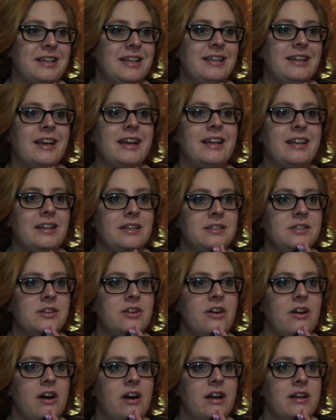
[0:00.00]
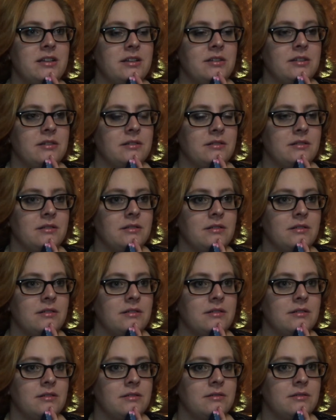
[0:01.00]
It is not
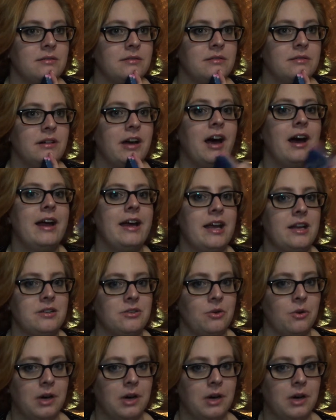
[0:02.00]
high-end